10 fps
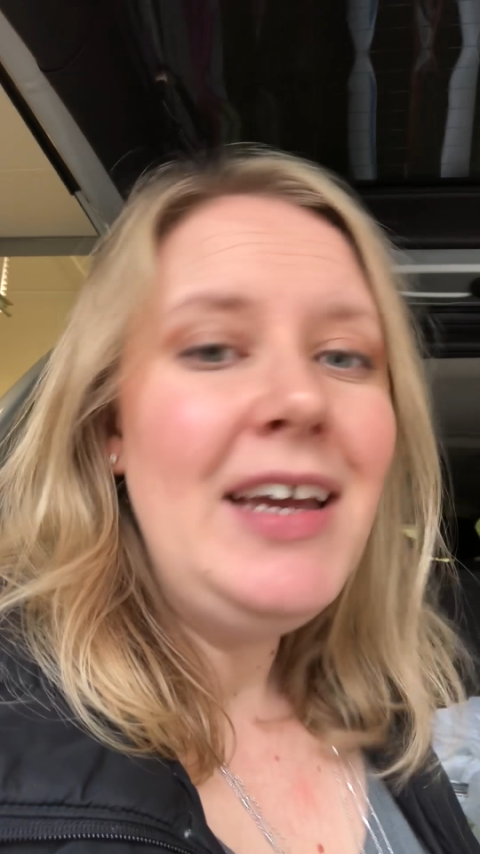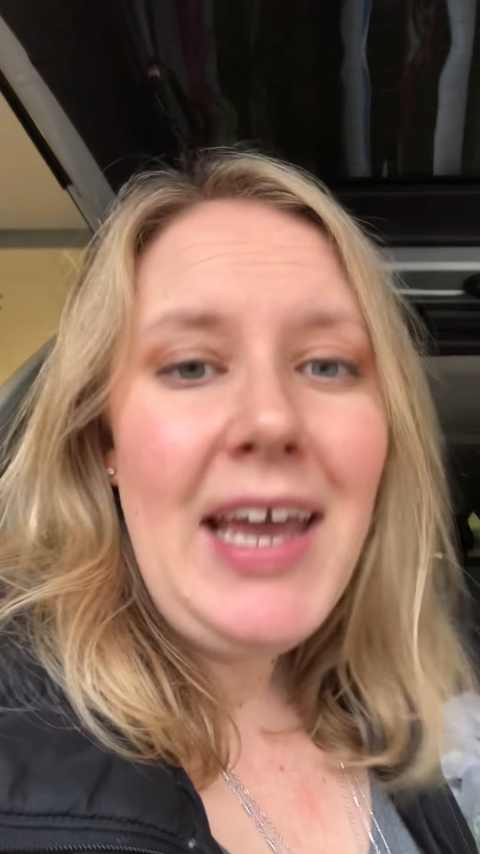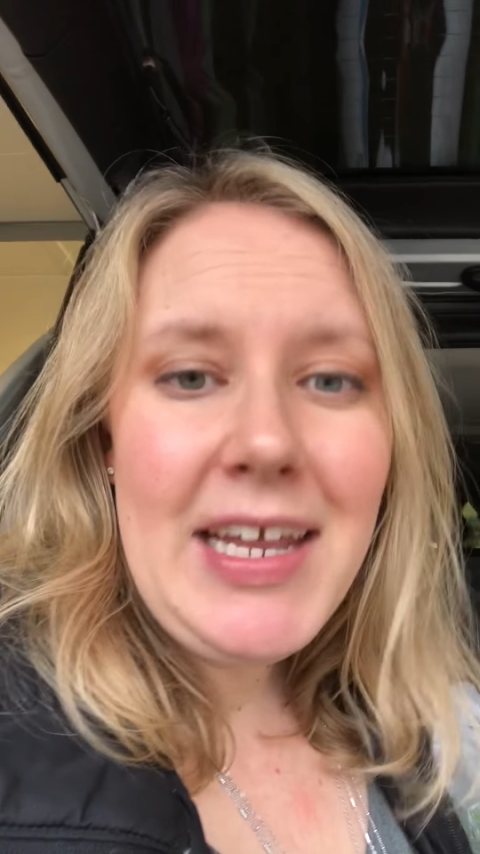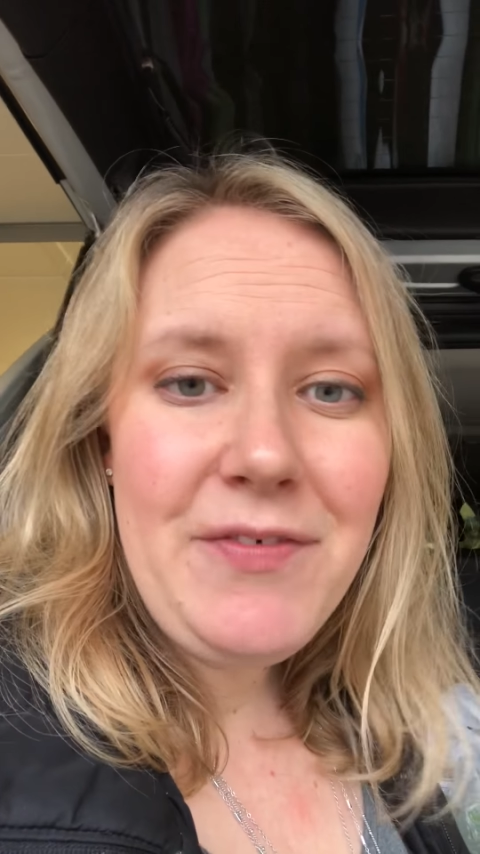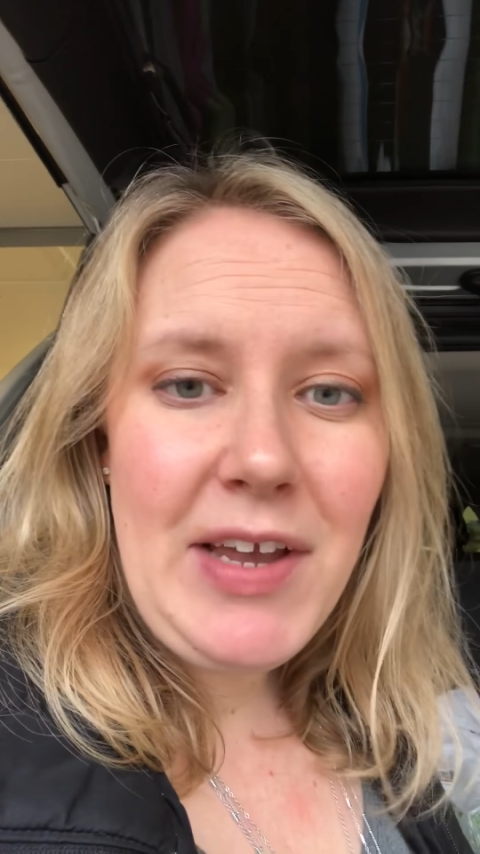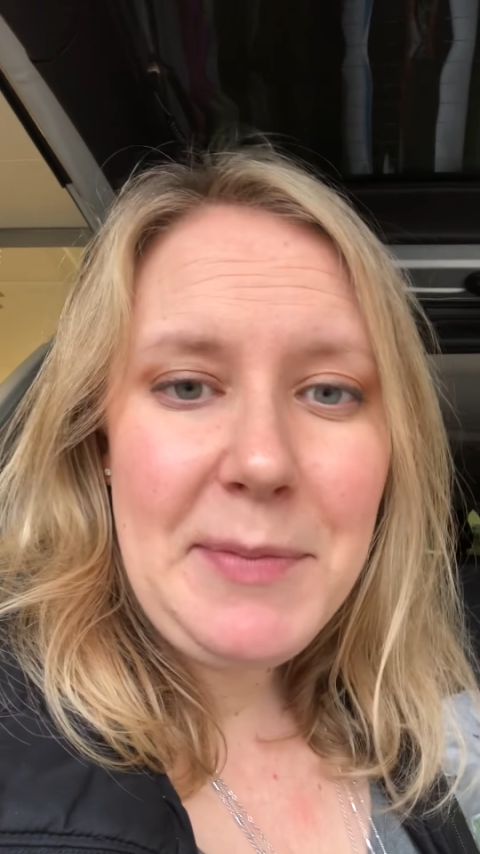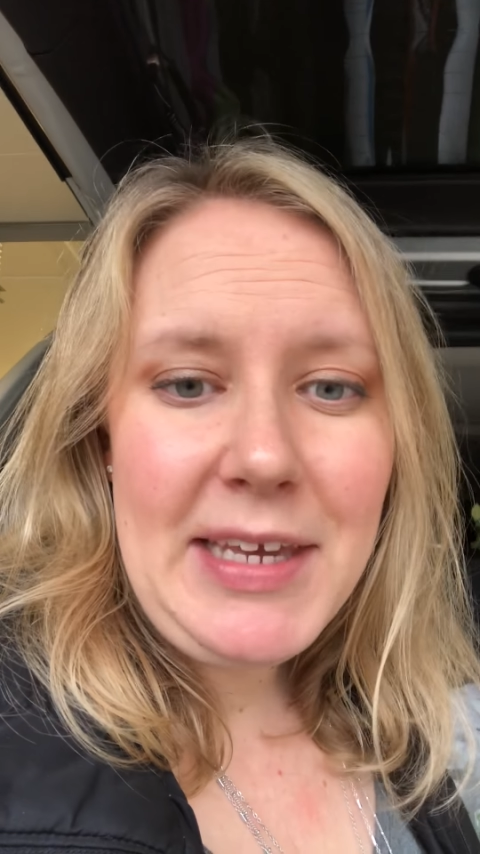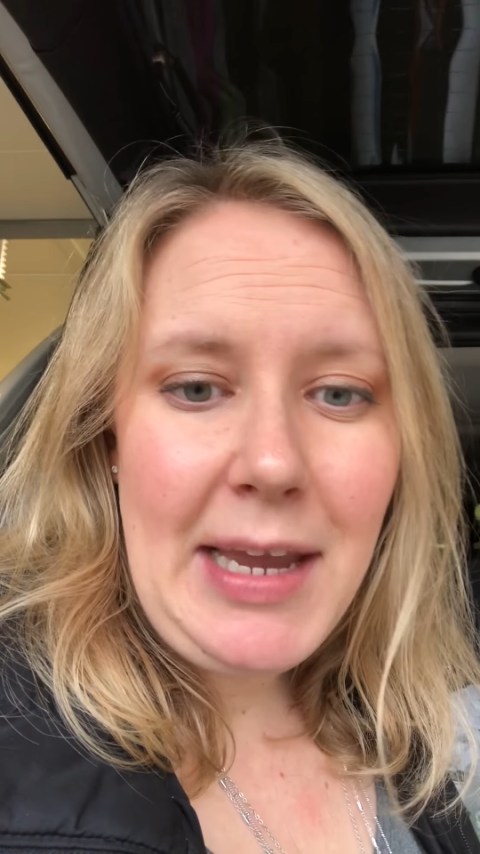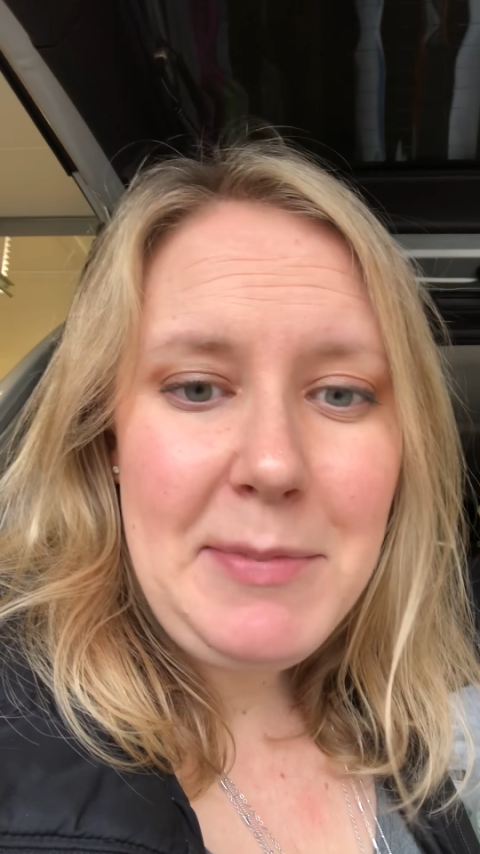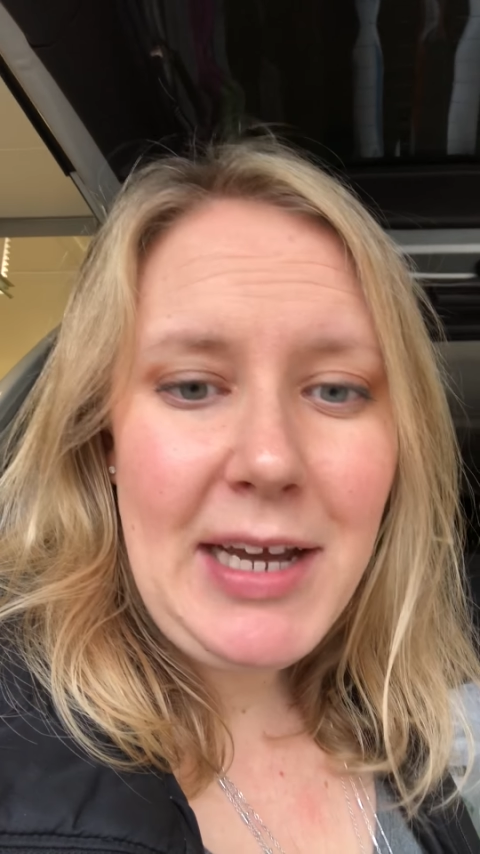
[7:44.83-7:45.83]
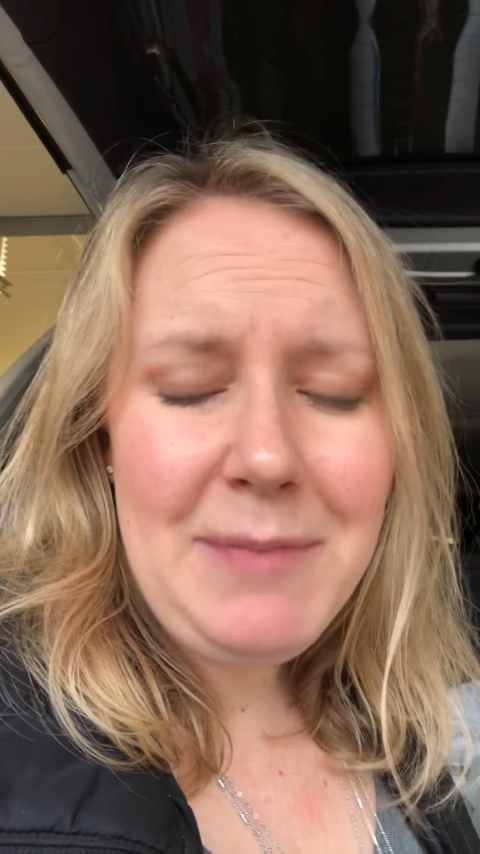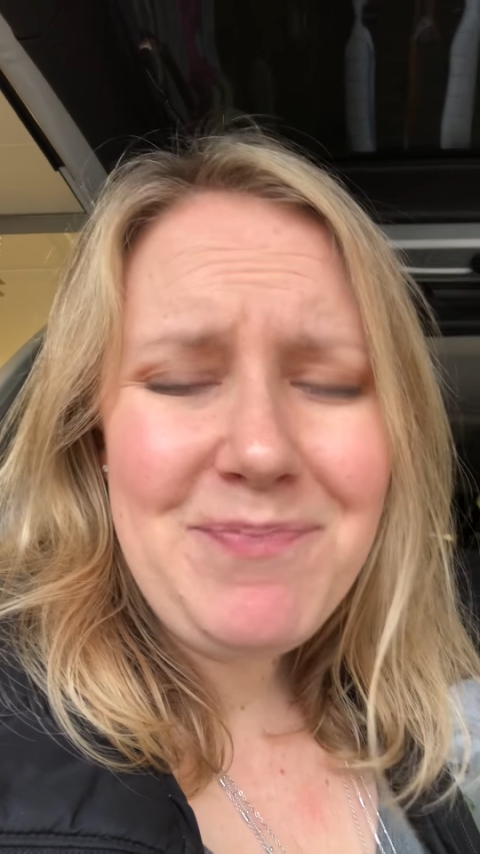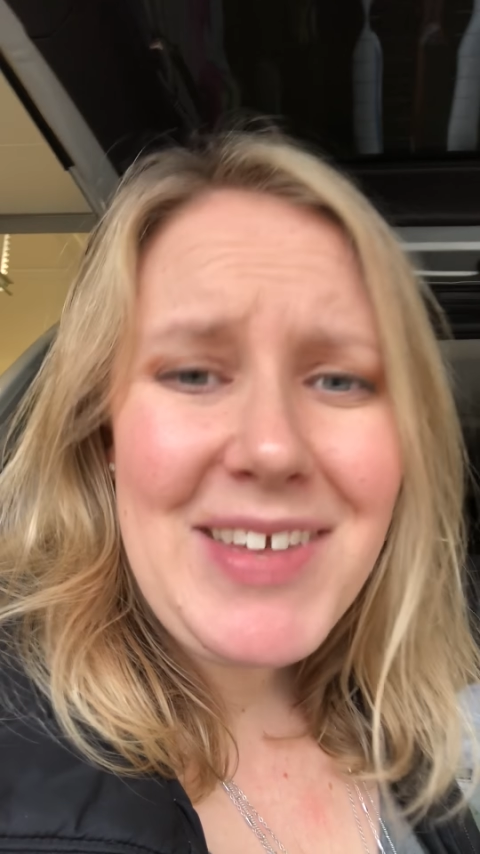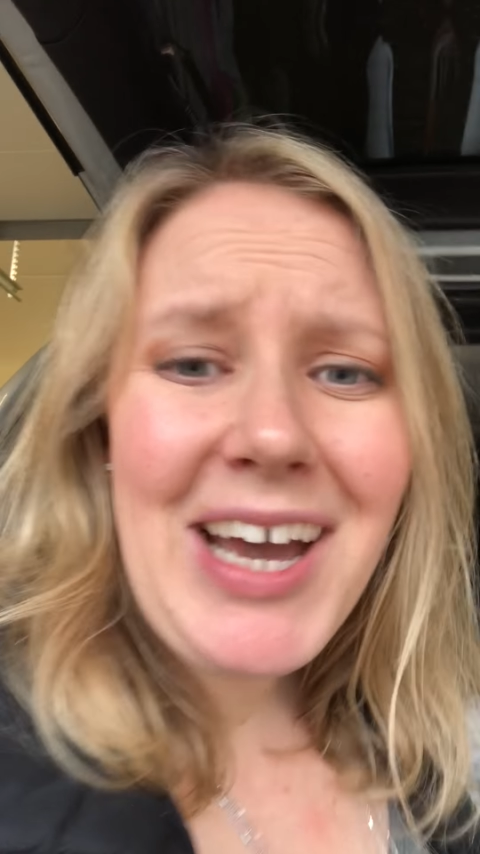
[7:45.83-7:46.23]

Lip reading: and a family game night.